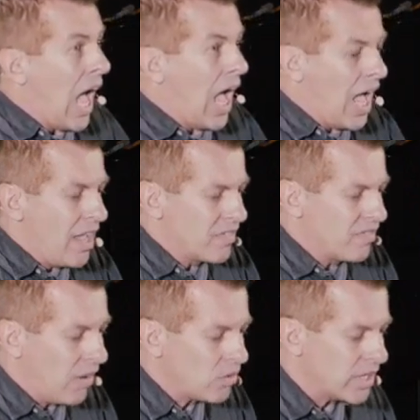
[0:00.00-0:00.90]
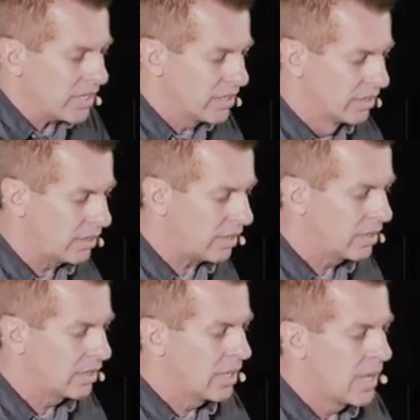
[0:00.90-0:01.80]
I haven't found it.
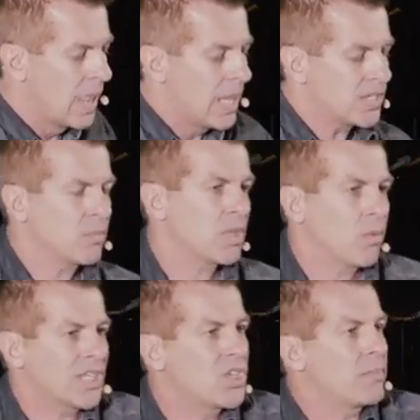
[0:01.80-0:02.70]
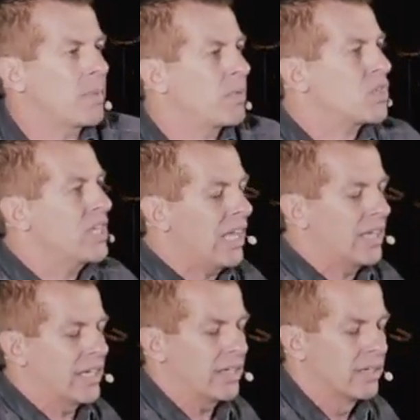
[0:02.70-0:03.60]
And some will say, well, that's not my
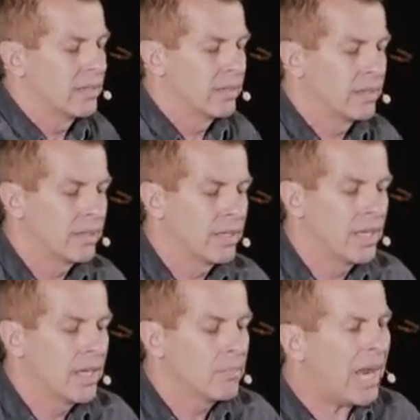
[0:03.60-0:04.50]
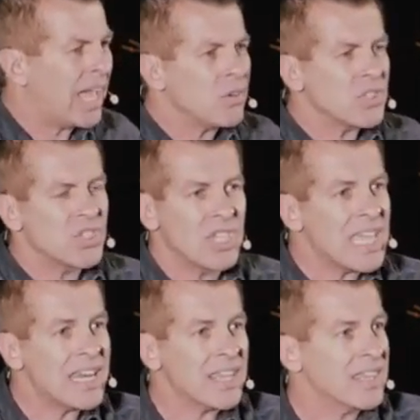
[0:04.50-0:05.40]
personality. But I don't
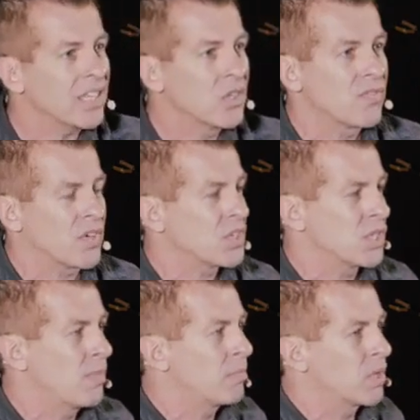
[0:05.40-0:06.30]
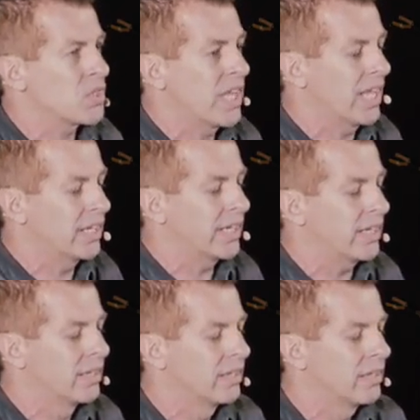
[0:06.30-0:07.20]
see anything in those verses about
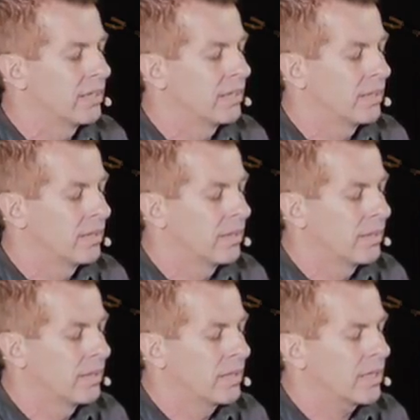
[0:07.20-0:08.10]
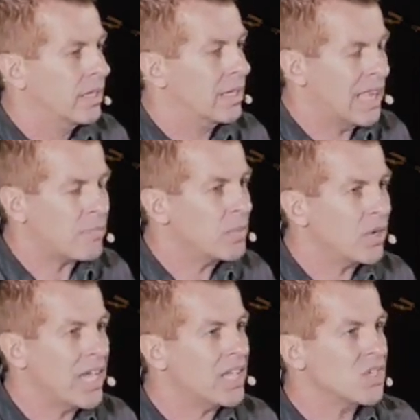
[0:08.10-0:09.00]
personality. Clap your
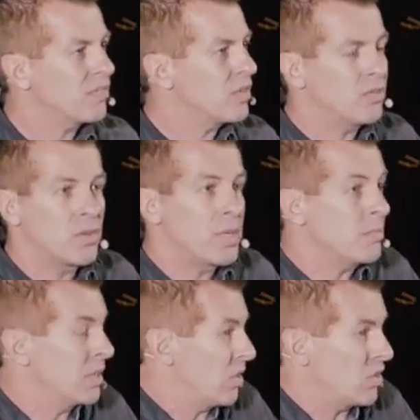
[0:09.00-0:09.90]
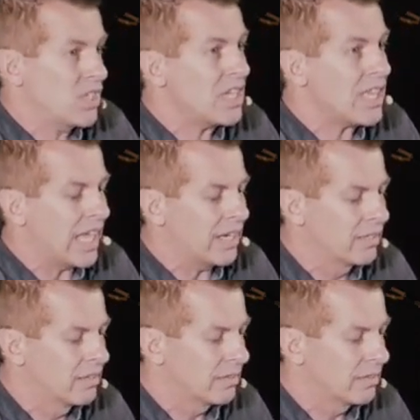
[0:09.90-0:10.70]
hands, a few of you people don't see that.